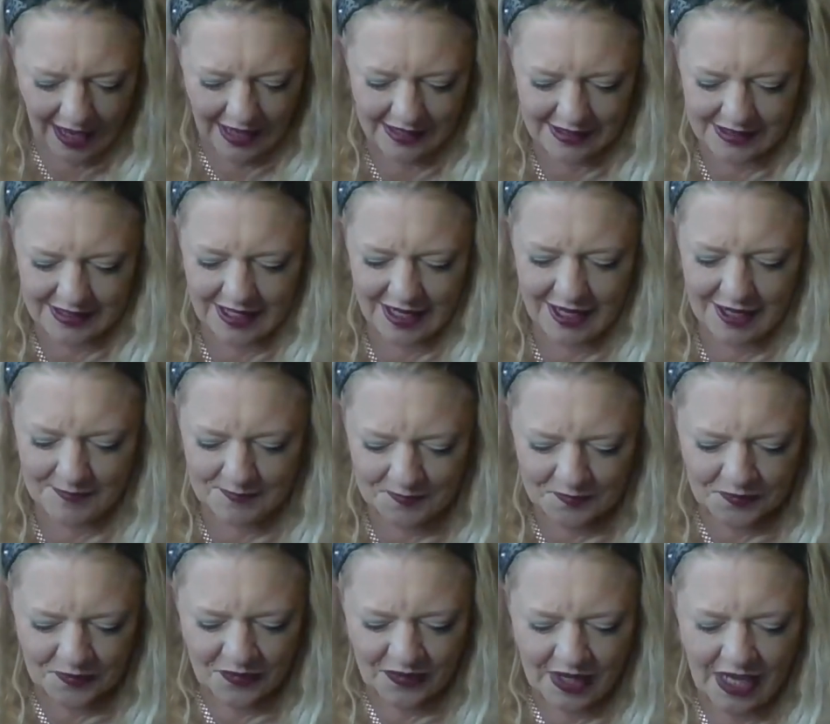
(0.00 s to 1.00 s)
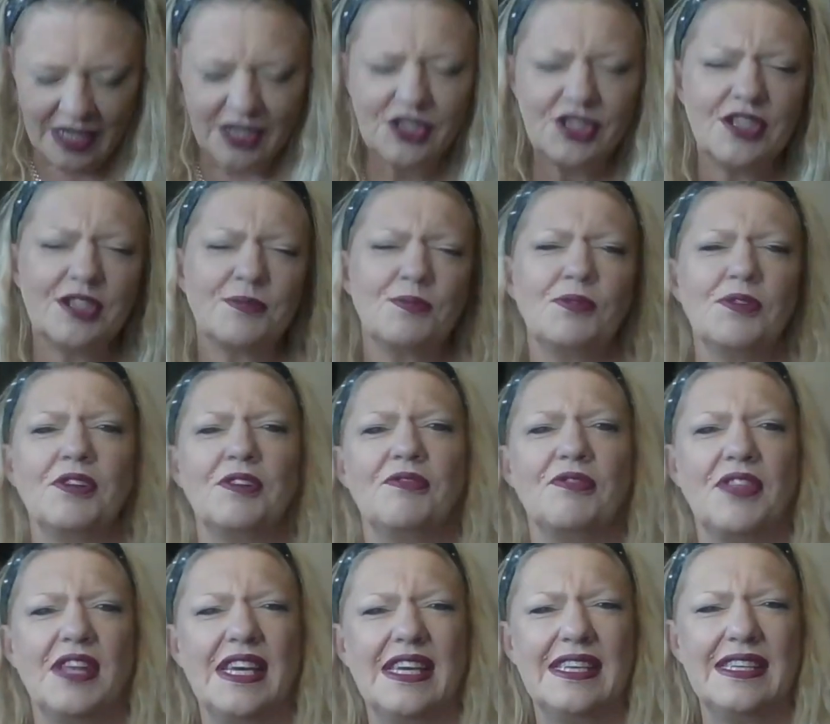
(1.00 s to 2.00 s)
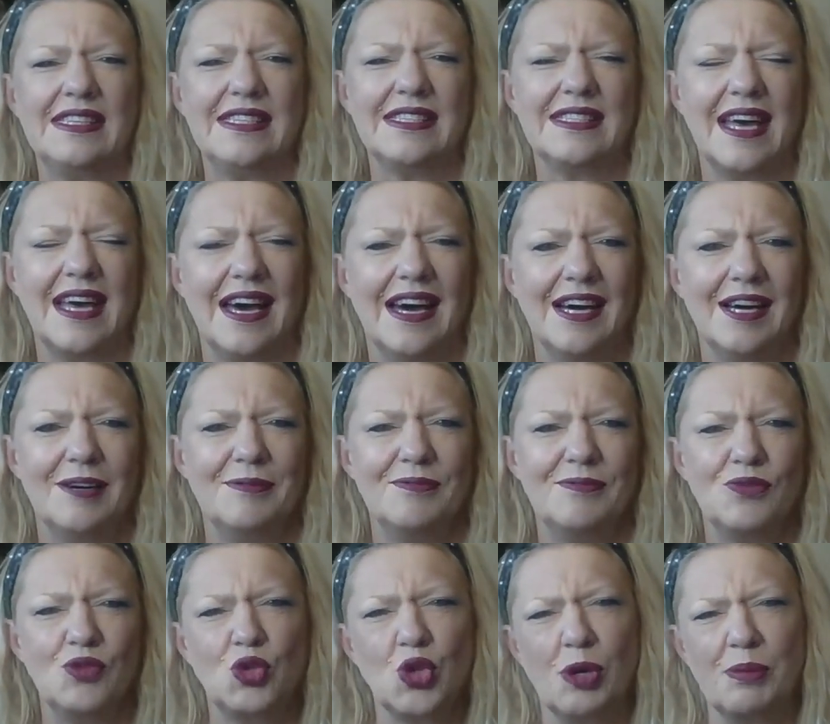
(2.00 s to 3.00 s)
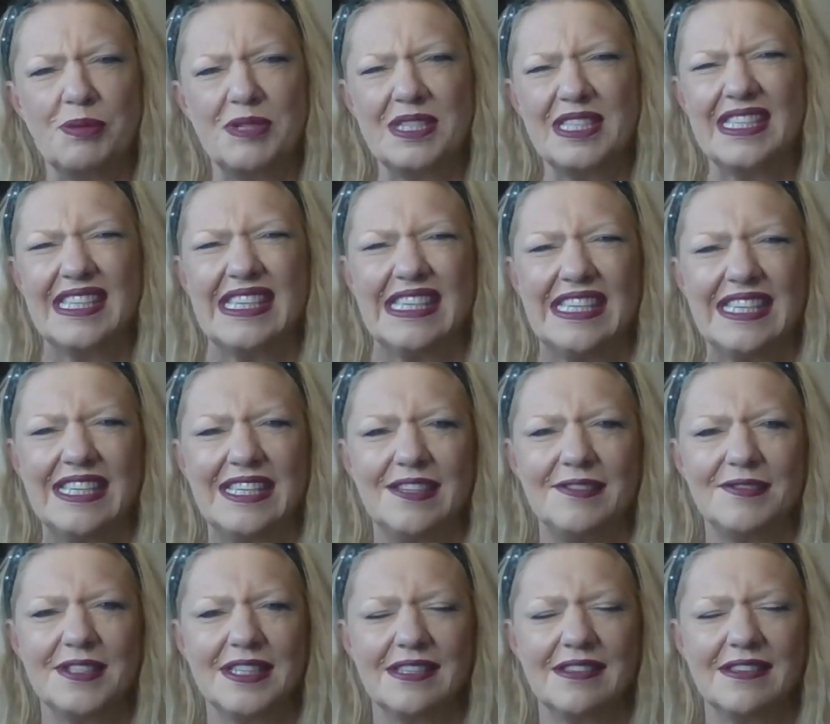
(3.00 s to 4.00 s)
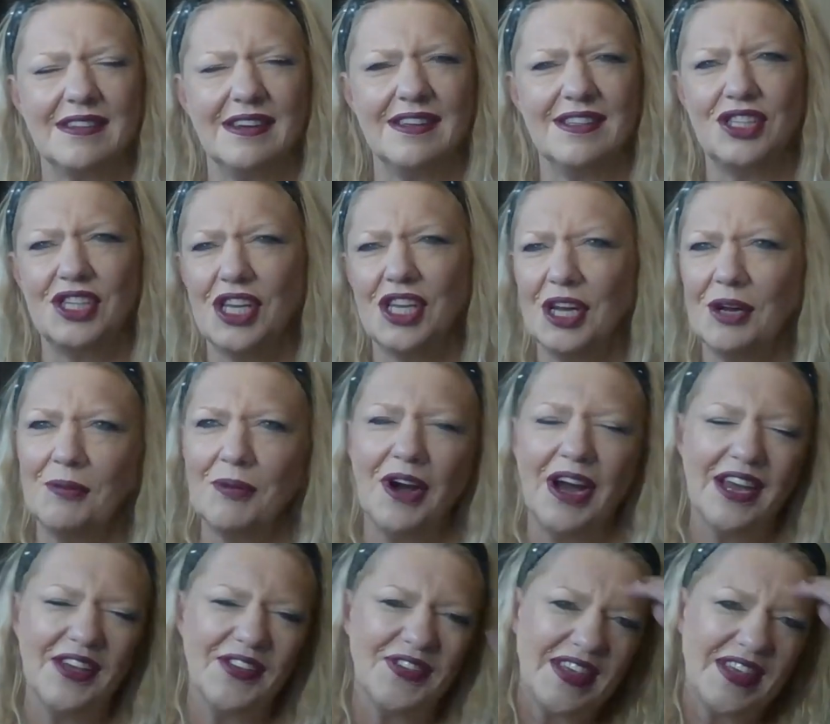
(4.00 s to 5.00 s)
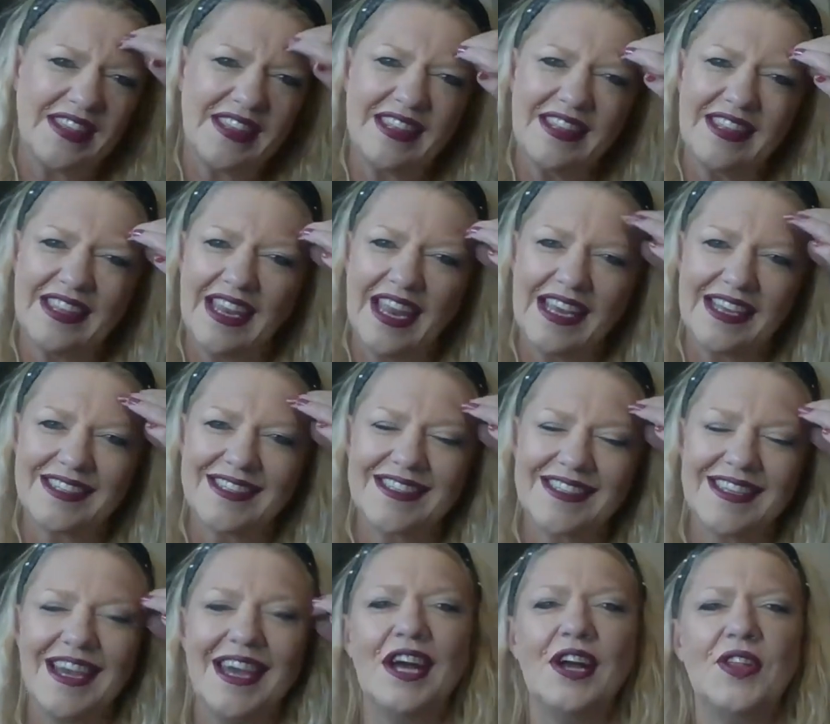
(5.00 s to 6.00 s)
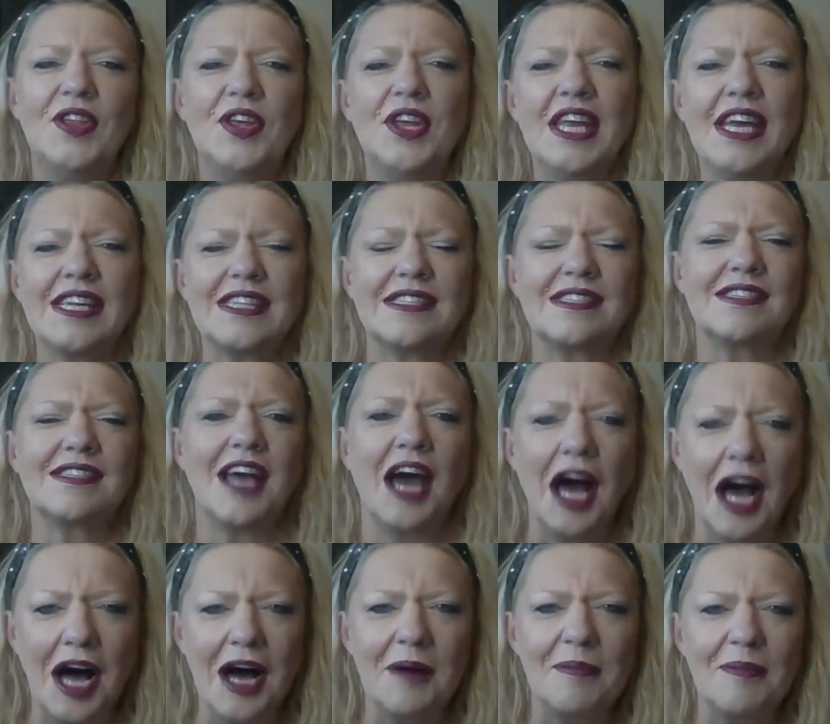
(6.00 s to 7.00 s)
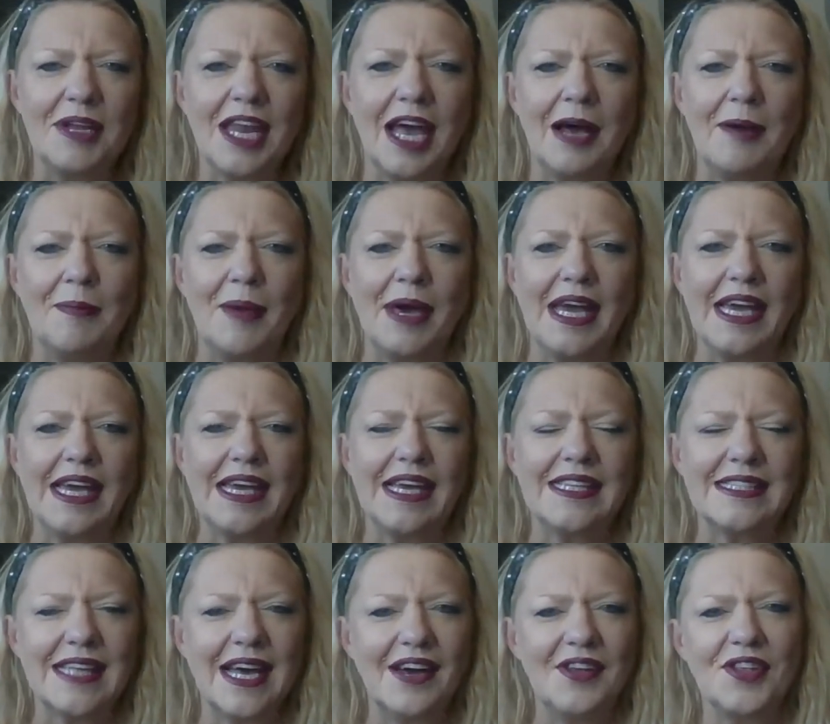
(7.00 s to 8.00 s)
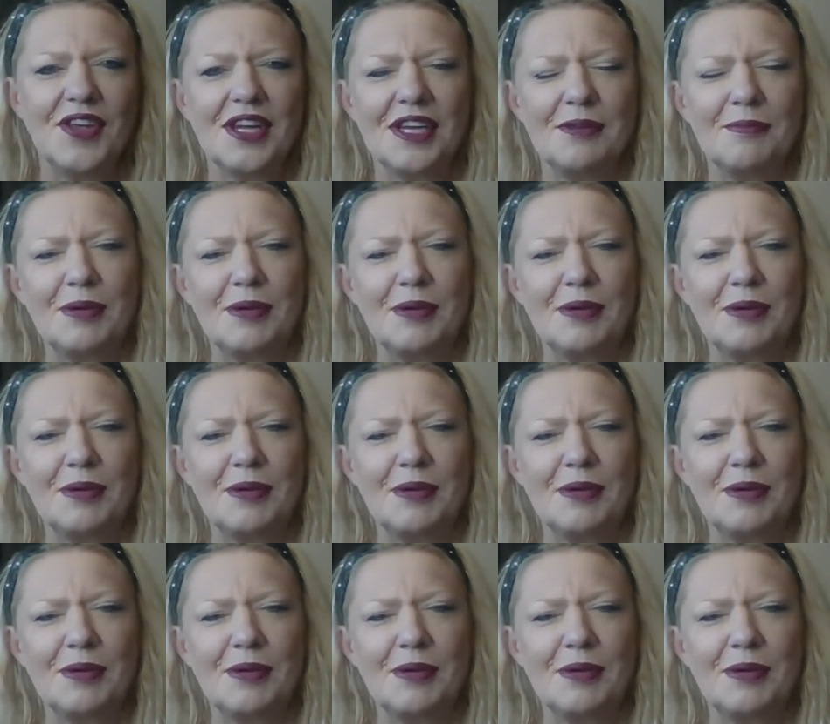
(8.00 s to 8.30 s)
And it's just one of these drop sleeves. And do you know what? I think that the next garment I make is either